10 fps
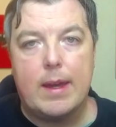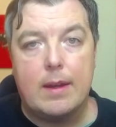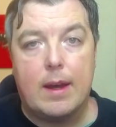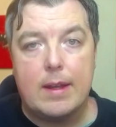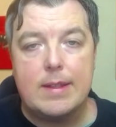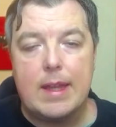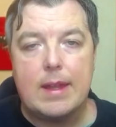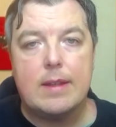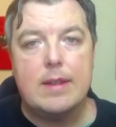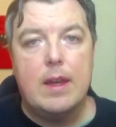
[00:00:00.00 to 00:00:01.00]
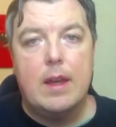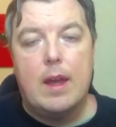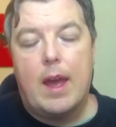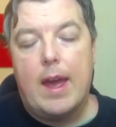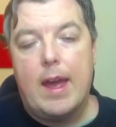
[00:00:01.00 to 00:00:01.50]
I, I say this,
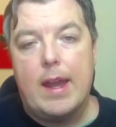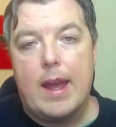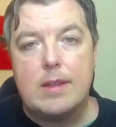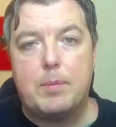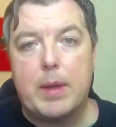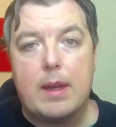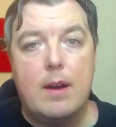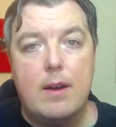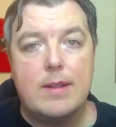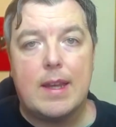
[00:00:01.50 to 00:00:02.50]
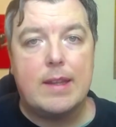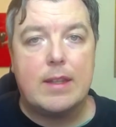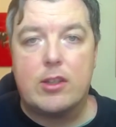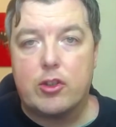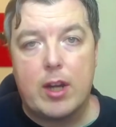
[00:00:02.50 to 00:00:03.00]
and it's because it
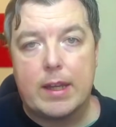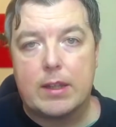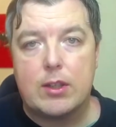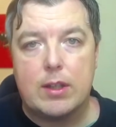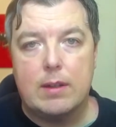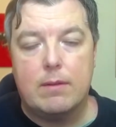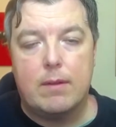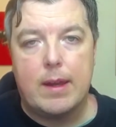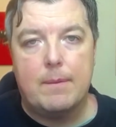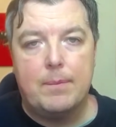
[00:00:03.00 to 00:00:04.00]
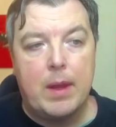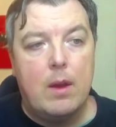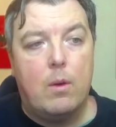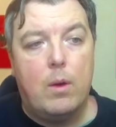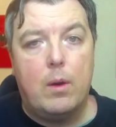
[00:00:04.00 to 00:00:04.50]
distracts you, right?
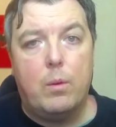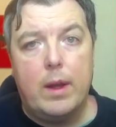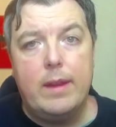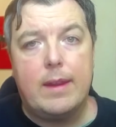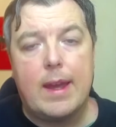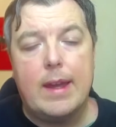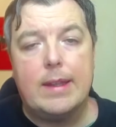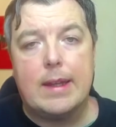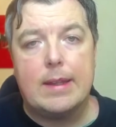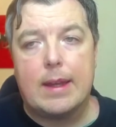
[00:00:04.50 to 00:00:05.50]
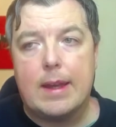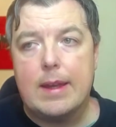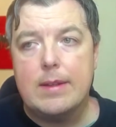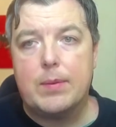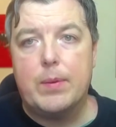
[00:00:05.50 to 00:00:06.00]
Well, one thing I did
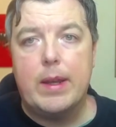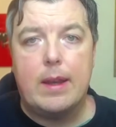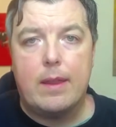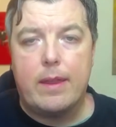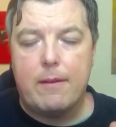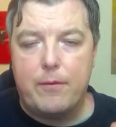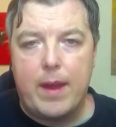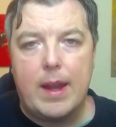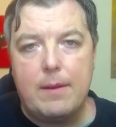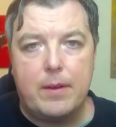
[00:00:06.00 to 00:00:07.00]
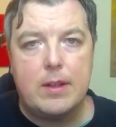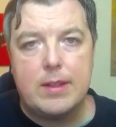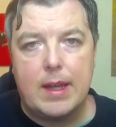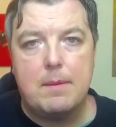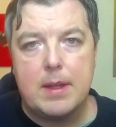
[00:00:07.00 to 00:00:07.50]
is when the very
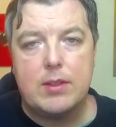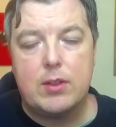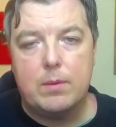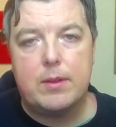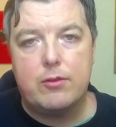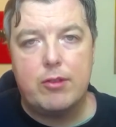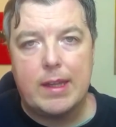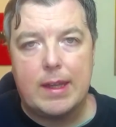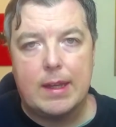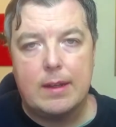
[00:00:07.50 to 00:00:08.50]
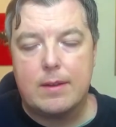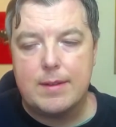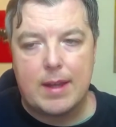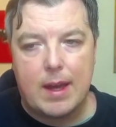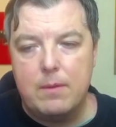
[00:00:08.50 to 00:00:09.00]
first time I stopped drinking,
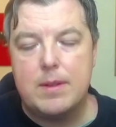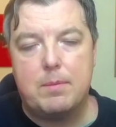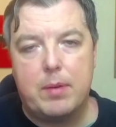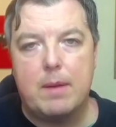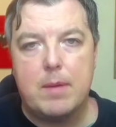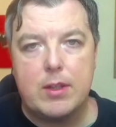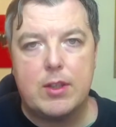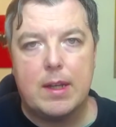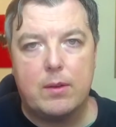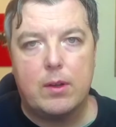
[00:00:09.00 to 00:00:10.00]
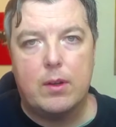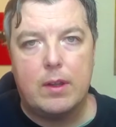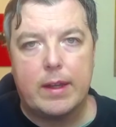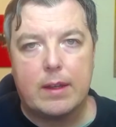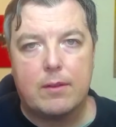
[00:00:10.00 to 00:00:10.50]
because I was pretty much an
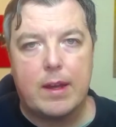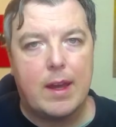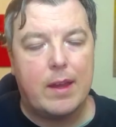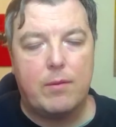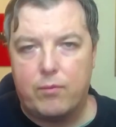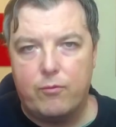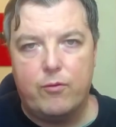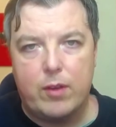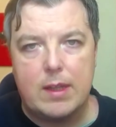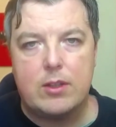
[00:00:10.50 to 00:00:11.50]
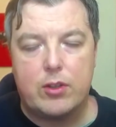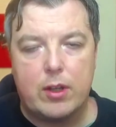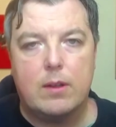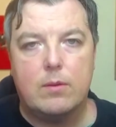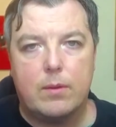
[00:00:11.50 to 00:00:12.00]
alcoholic, right? I really
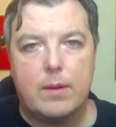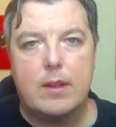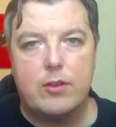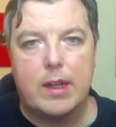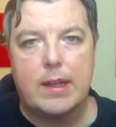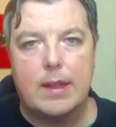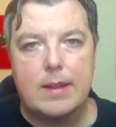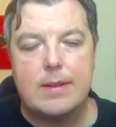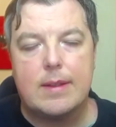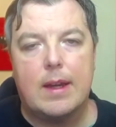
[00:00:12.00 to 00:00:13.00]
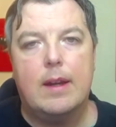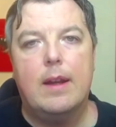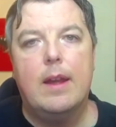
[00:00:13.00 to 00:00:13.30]
struggled with the drink at the start.